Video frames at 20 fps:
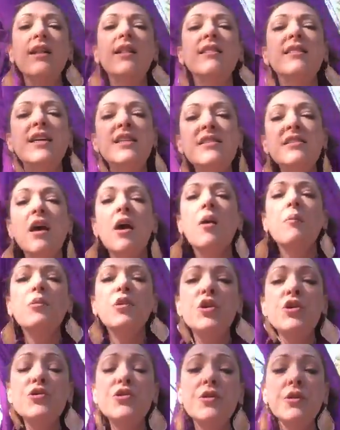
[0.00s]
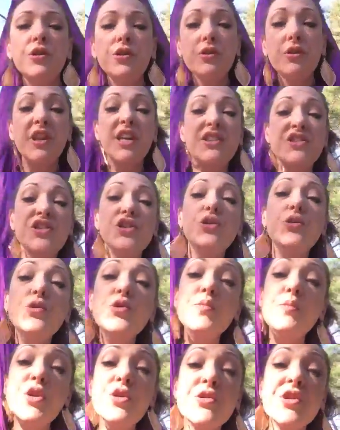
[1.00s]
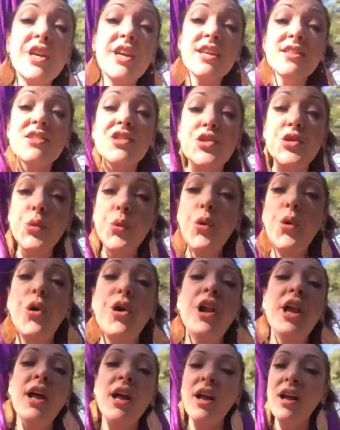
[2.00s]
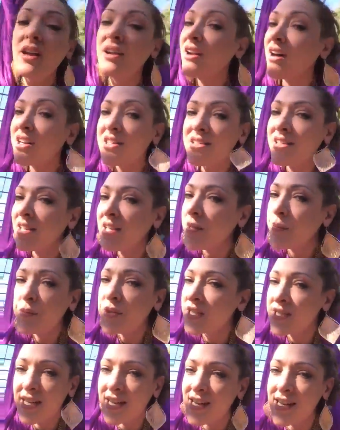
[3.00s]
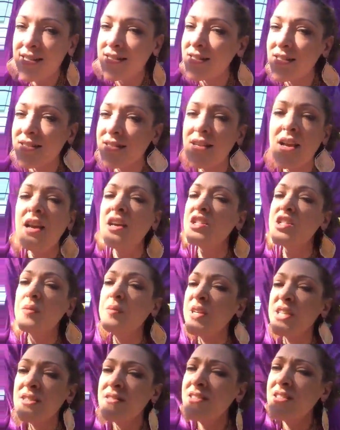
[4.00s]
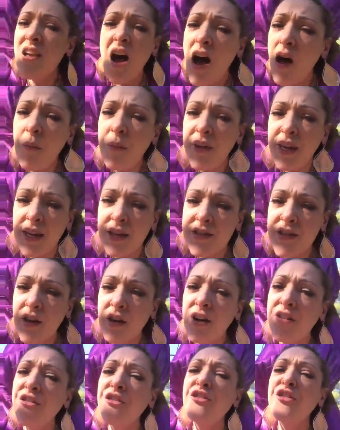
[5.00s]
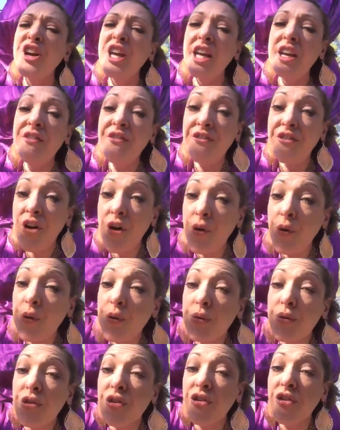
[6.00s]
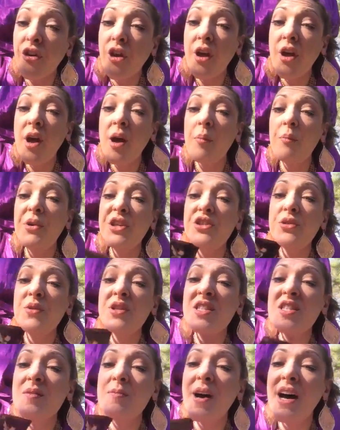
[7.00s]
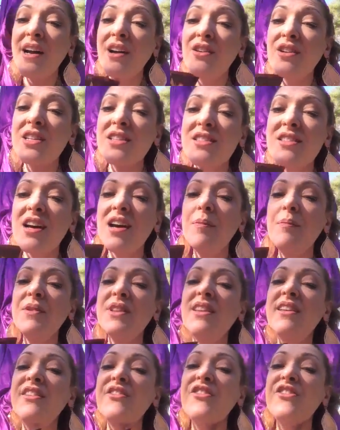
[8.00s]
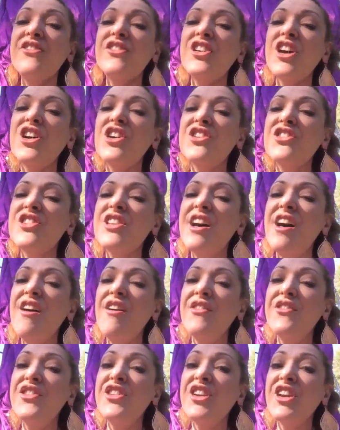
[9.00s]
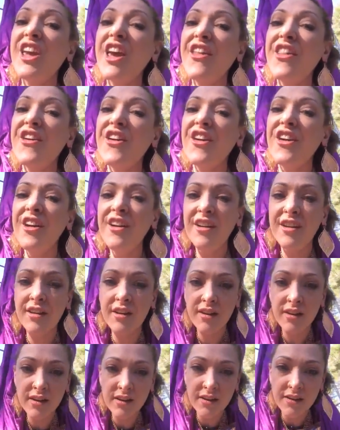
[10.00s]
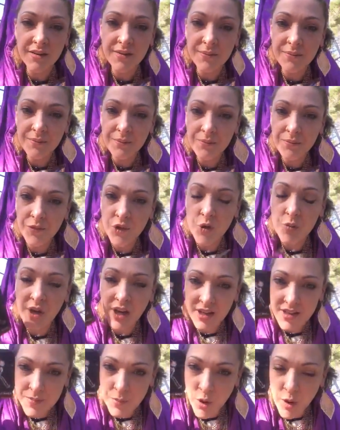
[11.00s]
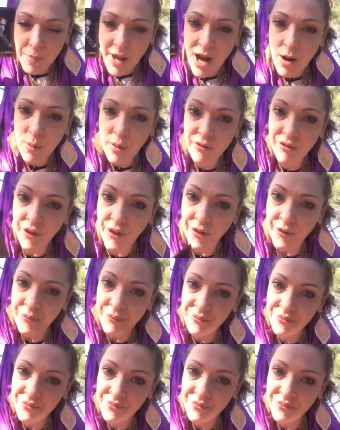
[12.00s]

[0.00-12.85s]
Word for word: Let's use let's use music as a tool, not to hypnotize us to be zombies on our freaking phones, but to inspire us to uplift ourselves together. To make us more powerful.